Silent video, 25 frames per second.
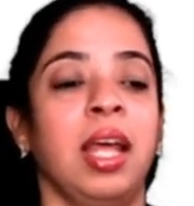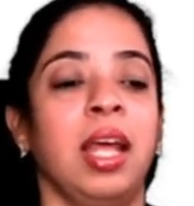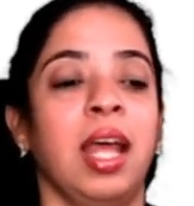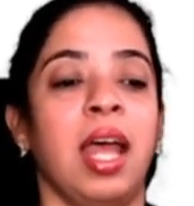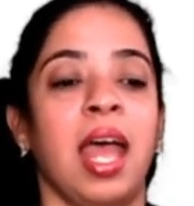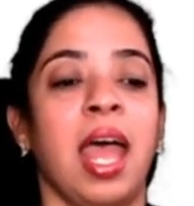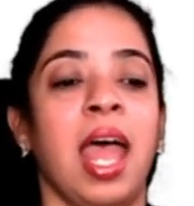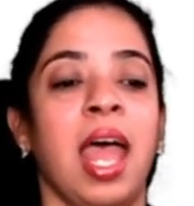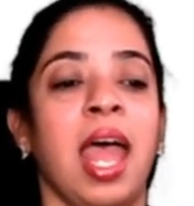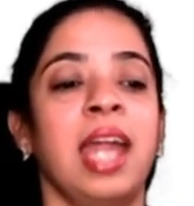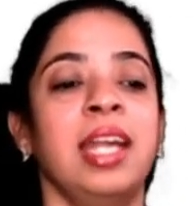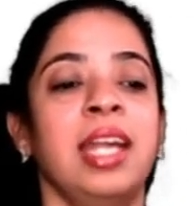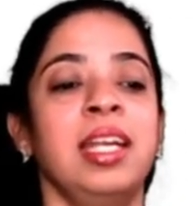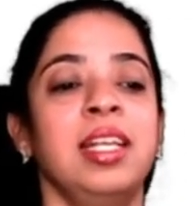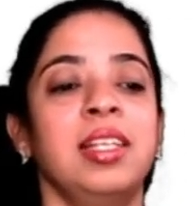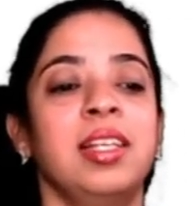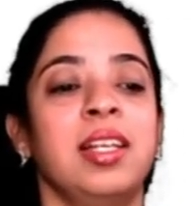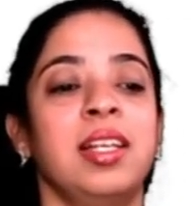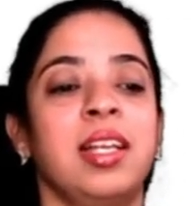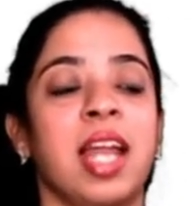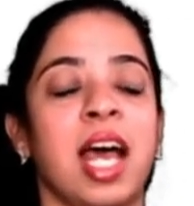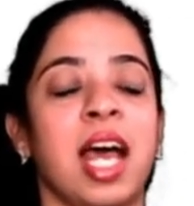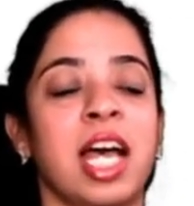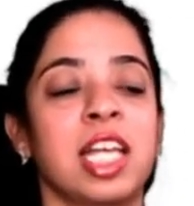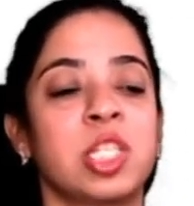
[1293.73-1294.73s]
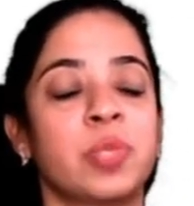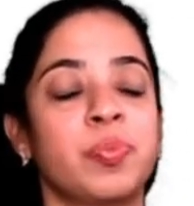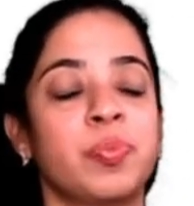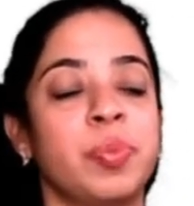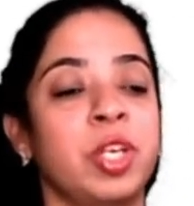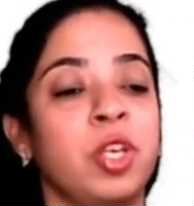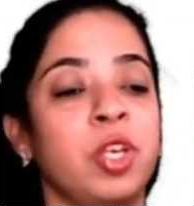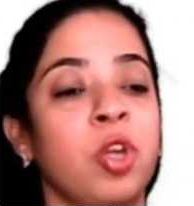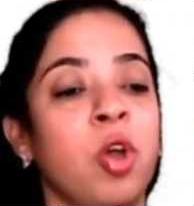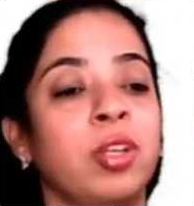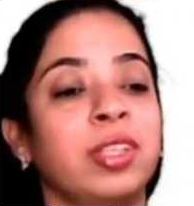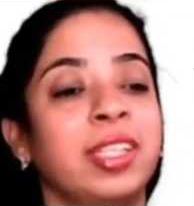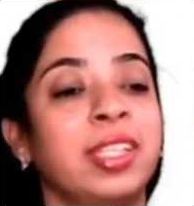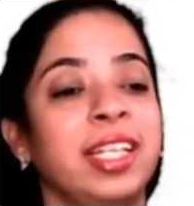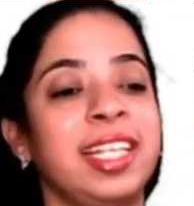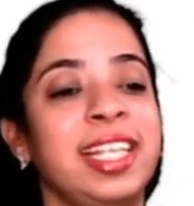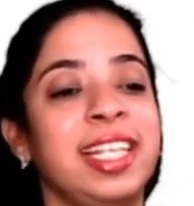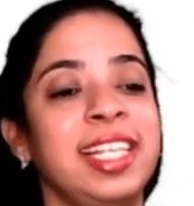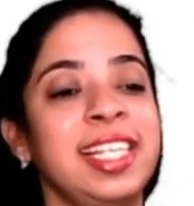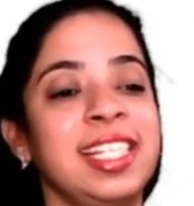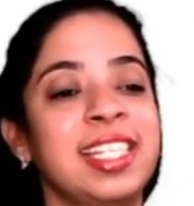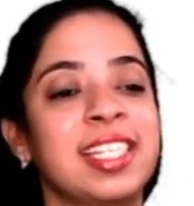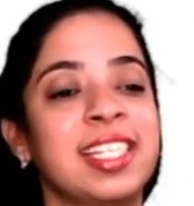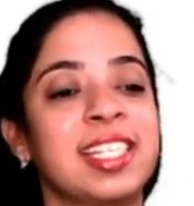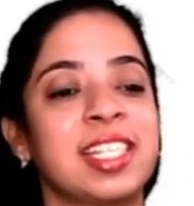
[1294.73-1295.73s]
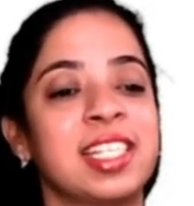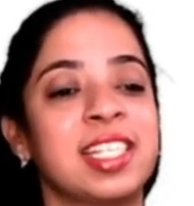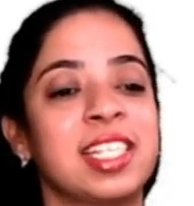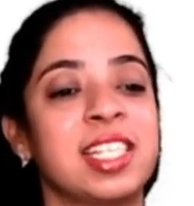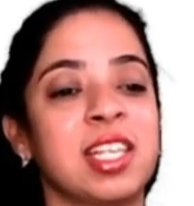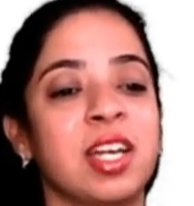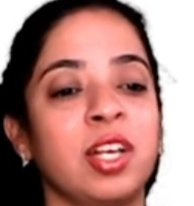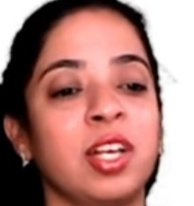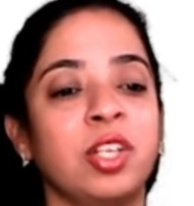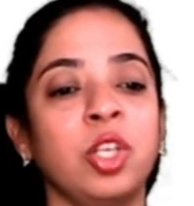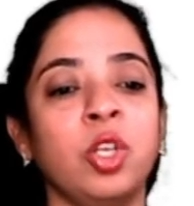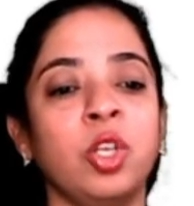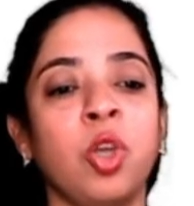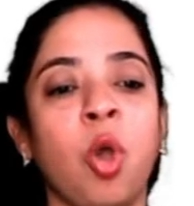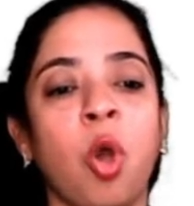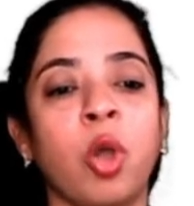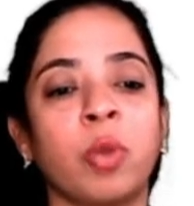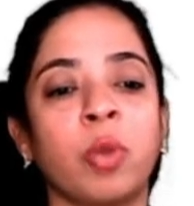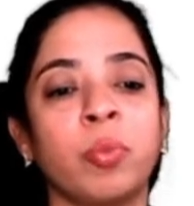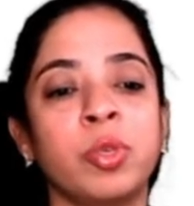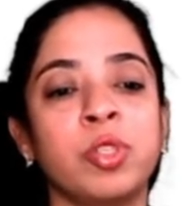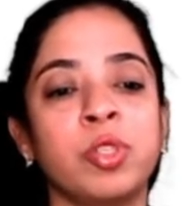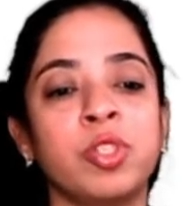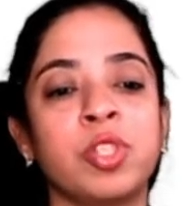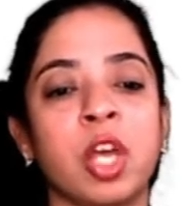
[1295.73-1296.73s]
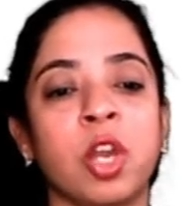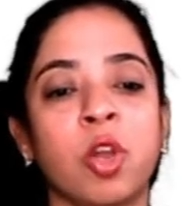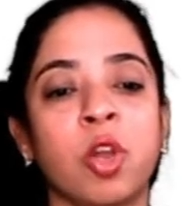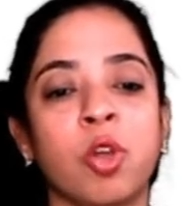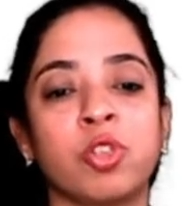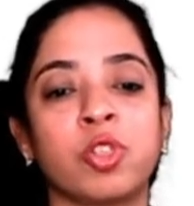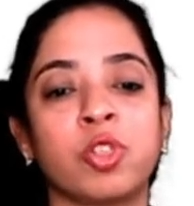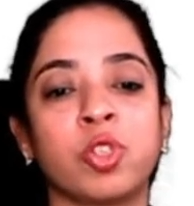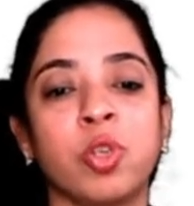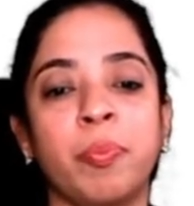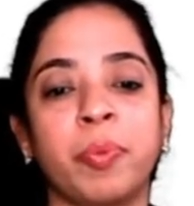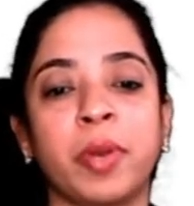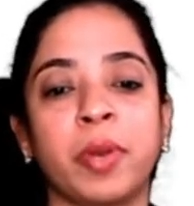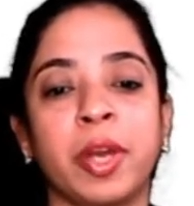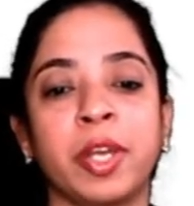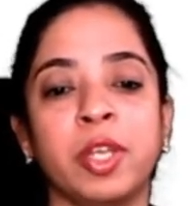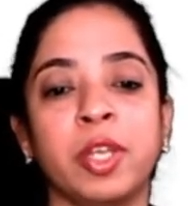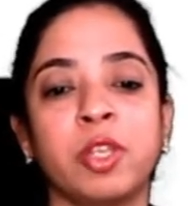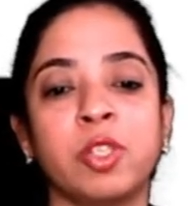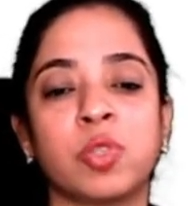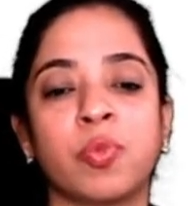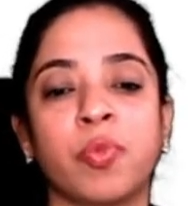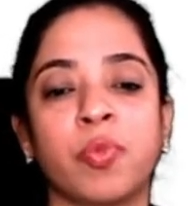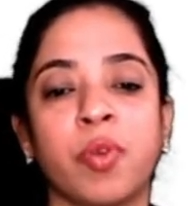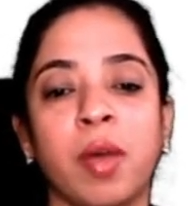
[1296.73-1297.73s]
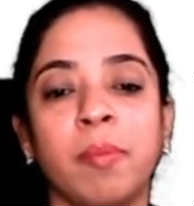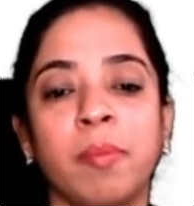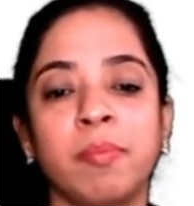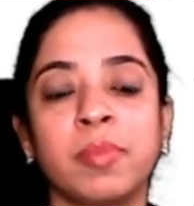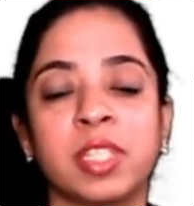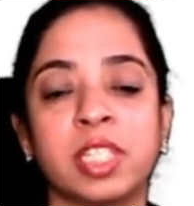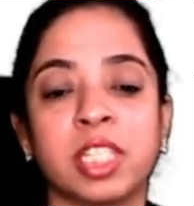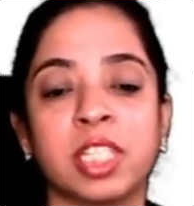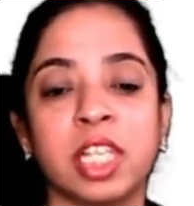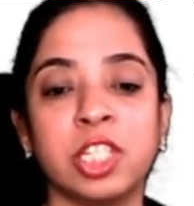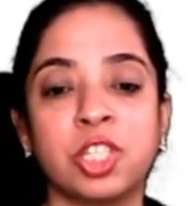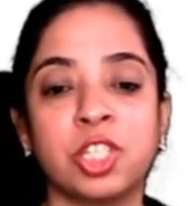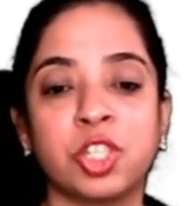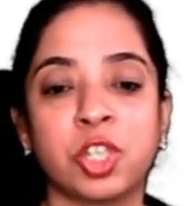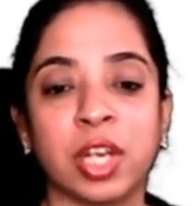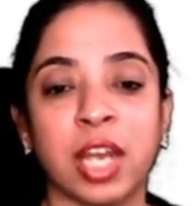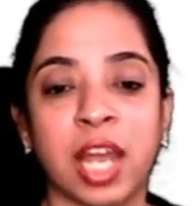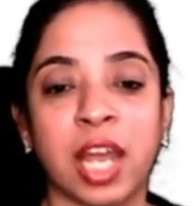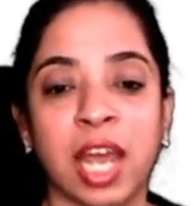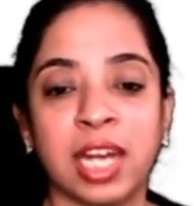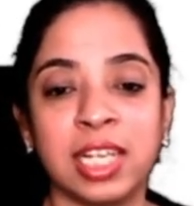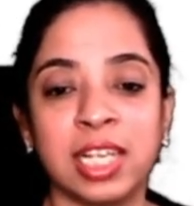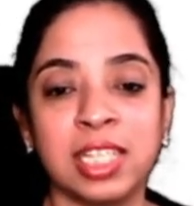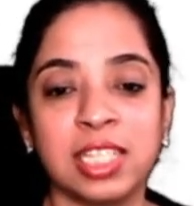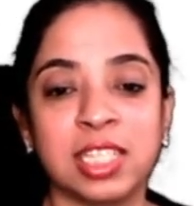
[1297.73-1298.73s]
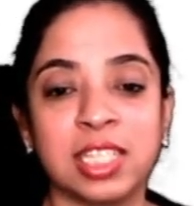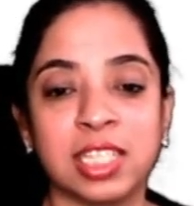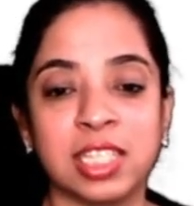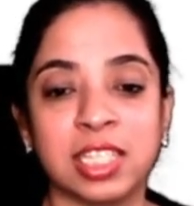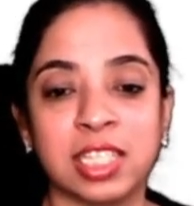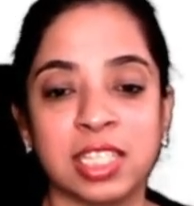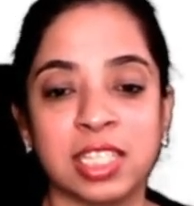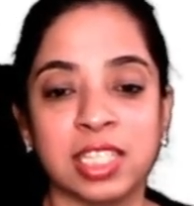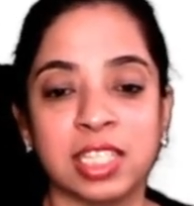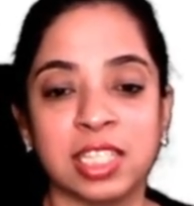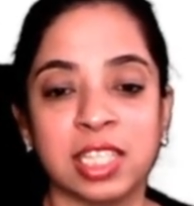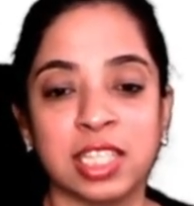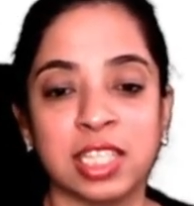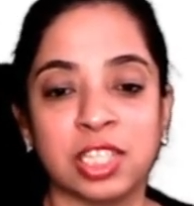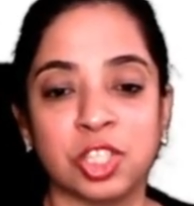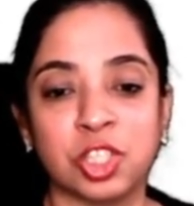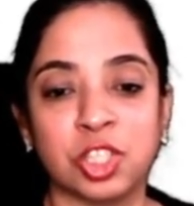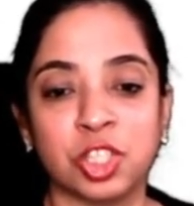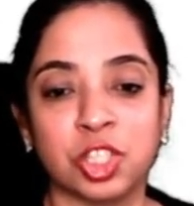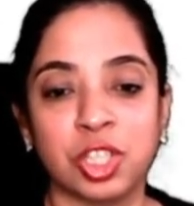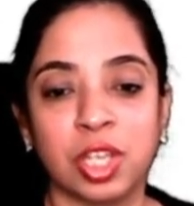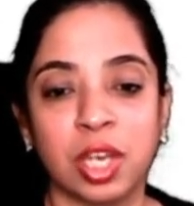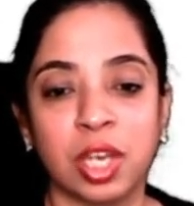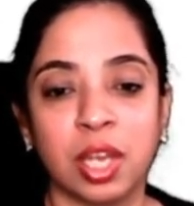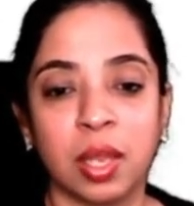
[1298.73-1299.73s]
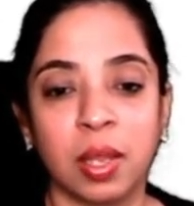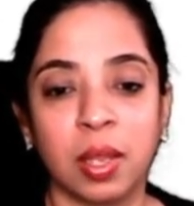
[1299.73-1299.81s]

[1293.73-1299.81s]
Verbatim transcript: And last but not the least, certain hormones are also produced from such glands. This is such.